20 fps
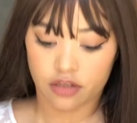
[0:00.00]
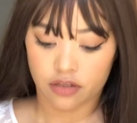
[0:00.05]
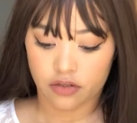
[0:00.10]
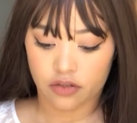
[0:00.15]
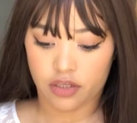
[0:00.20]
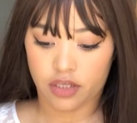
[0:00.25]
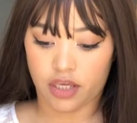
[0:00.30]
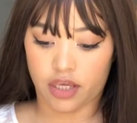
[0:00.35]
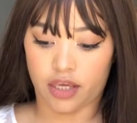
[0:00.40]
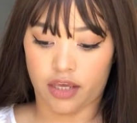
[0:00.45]

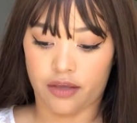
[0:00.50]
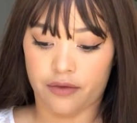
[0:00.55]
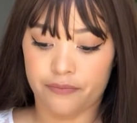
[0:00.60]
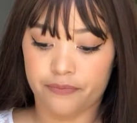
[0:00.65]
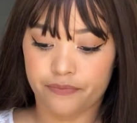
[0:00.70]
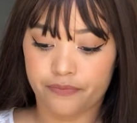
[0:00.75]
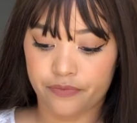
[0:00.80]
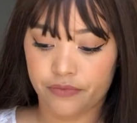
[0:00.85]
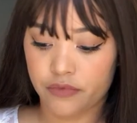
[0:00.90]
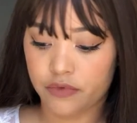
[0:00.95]
okay
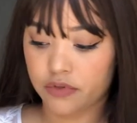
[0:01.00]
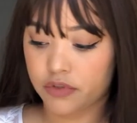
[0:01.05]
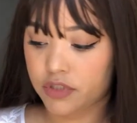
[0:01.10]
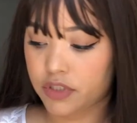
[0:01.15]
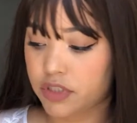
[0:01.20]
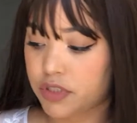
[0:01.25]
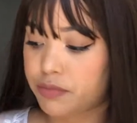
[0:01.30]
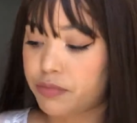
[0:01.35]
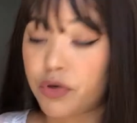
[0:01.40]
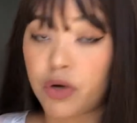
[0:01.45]

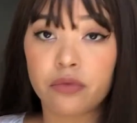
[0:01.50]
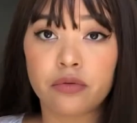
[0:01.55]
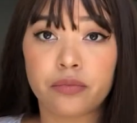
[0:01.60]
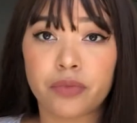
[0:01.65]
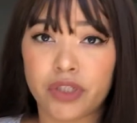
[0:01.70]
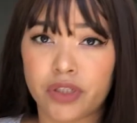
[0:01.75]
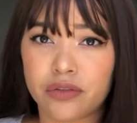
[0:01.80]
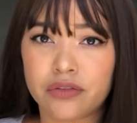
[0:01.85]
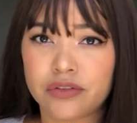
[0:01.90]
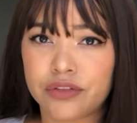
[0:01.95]
it's
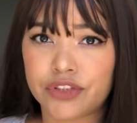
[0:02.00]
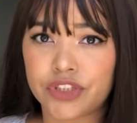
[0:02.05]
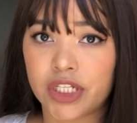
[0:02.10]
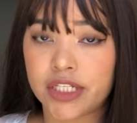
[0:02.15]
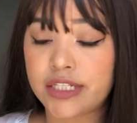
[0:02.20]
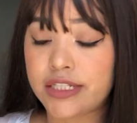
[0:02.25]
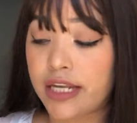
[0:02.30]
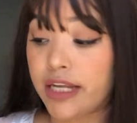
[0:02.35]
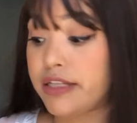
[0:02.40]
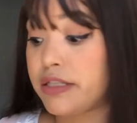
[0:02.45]
probably
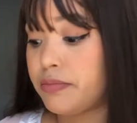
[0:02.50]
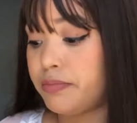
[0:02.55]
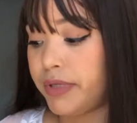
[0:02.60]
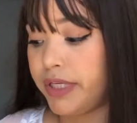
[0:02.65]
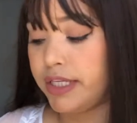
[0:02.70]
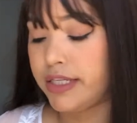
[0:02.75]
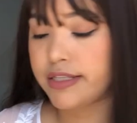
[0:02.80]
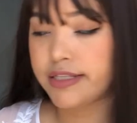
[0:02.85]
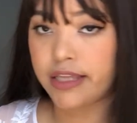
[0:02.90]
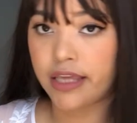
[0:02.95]
just as
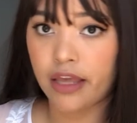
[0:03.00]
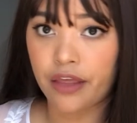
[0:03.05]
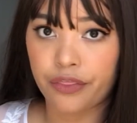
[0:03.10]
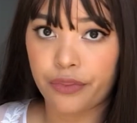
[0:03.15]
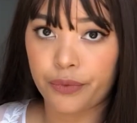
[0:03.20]
big as the other